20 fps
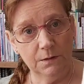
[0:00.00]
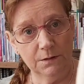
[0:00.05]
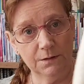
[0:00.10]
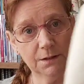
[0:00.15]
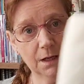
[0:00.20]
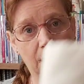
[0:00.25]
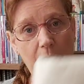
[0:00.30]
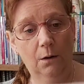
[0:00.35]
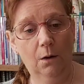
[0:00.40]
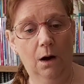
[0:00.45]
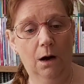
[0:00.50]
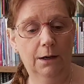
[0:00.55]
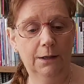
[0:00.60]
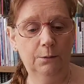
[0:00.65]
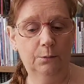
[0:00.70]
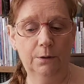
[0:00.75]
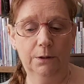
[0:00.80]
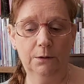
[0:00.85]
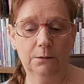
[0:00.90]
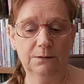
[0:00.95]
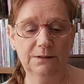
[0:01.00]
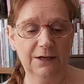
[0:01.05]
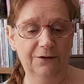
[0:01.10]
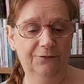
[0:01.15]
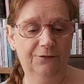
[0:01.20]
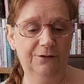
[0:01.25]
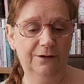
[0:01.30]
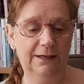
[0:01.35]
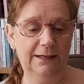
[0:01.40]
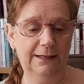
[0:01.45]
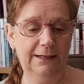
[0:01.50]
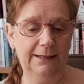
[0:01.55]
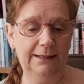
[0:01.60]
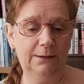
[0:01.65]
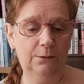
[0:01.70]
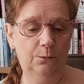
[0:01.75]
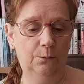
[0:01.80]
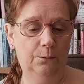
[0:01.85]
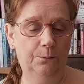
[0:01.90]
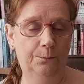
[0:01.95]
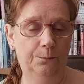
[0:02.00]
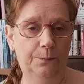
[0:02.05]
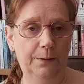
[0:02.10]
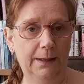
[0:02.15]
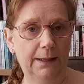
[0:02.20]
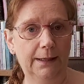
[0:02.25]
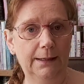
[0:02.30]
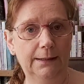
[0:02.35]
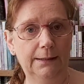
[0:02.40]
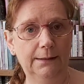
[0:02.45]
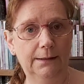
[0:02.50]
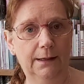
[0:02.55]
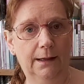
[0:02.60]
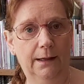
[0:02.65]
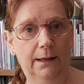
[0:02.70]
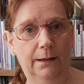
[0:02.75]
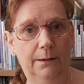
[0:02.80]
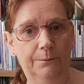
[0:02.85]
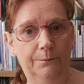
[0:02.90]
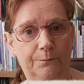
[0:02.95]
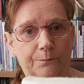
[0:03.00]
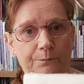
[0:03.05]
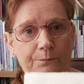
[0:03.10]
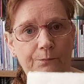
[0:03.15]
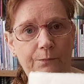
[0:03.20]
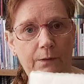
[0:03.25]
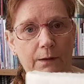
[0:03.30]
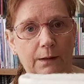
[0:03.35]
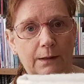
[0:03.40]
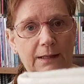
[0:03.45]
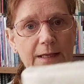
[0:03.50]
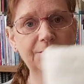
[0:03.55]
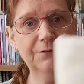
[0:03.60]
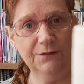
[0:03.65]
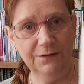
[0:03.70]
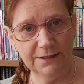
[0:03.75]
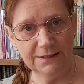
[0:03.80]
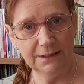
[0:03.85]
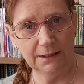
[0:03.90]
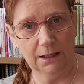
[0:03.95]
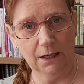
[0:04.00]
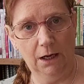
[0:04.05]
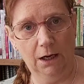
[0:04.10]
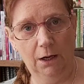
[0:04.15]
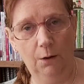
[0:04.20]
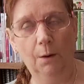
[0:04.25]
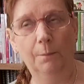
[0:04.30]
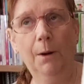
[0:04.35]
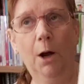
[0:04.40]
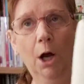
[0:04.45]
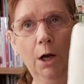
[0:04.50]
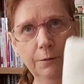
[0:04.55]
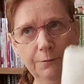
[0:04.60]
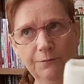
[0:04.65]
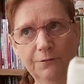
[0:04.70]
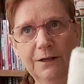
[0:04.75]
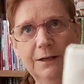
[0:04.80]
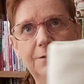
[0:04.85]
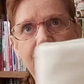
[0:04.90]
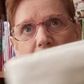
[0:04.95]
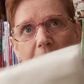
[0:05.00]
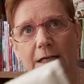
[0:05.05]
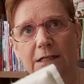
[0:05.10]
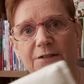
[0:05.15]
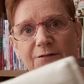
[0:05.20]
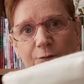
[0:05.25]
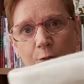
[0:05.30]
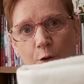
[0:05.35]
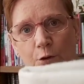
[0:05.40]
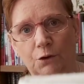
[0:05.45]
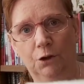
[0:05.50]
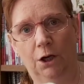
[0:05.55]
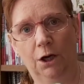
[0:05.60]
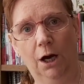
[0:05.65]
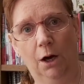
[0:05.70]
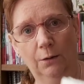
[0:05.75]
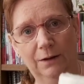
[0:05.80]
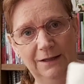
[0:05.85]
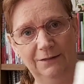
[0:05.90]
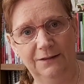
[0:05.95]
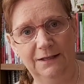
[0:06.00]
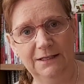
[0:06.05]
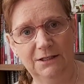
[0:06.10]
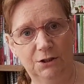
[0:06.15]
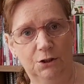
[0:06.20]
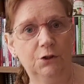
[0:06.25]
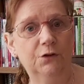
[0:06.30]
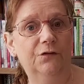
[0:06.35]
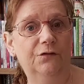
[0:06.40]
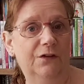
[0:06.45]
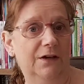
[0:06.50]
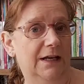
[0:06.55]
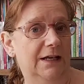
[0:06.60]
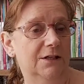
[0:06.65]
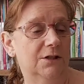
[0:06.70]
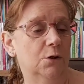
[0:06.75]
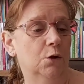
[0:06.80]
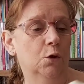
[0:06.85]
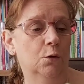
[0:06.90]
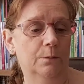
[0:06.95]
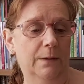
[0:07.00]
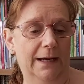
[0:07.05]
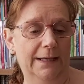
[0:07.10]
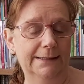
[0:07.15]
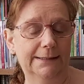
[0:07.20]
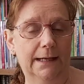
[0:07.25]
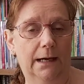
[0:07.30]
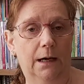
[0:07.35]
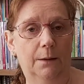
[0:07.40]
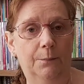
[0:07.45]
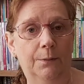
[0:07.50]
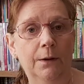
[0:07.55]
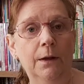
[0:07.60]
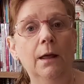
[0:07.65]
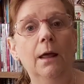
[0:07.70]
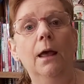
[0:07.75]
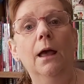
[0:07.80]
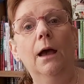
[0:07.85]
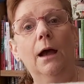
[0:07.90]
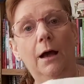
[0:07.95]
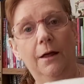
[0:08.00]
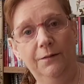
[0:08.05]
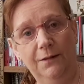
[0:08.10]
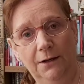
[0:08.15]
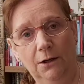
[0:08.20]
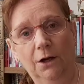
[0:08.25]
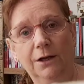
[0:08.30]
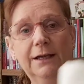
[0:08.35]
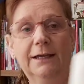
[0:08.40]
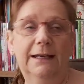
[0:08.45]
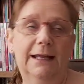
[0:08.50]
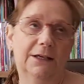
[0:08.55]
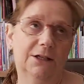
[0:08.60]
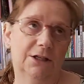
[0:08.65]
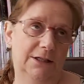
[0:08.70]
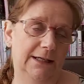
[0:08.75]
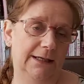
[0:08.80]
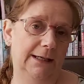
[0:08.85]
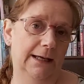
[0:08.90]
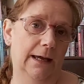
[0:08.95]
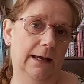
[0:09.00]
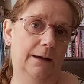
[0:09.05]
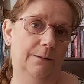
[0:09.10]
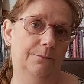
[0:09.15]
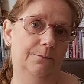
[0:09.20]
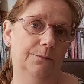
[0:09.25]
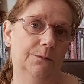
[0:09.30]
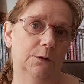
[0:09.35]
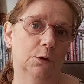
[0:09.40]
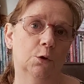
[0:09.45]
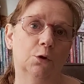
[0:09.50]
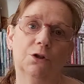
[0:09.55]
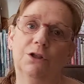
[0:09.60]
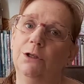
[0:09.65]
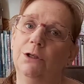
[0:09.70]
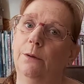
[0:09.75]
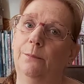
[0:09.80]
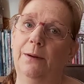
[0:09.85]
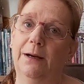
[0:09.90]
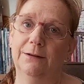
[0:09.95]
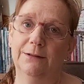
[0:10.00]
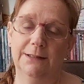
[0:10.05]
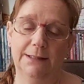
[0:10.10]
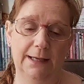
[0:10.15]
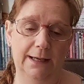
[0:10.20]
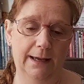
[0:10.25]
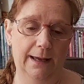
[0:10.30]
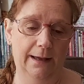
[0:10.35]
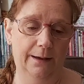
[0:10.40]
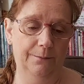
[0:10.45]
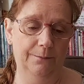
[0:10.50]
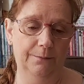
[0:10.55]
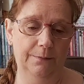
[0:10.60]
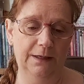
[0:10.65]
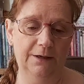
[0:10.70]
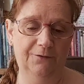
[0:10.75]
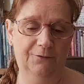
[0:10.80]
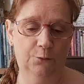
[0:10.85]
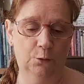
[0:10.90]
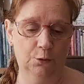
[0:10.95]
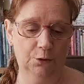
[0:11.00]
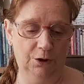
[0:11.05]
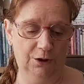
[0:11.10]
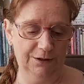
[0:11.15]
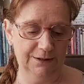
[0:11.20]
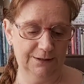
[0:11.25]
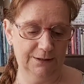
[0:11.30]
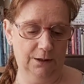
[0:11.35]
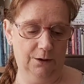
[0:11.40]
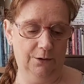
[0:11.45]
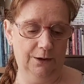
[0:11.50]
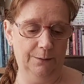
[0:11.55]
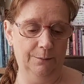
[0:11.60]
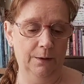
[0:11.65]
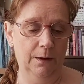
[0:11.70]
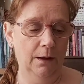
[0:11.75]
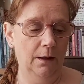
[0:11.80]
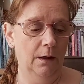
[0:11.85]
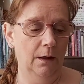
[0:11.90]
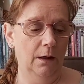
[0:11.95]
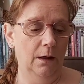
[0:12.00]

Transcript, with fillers: so I will definitely be um, giving this a go. I'm hopefully in the next fortnight, I'll get these two finished, all made up and then I can actually um, talk to you about it um, in a fortnight's time.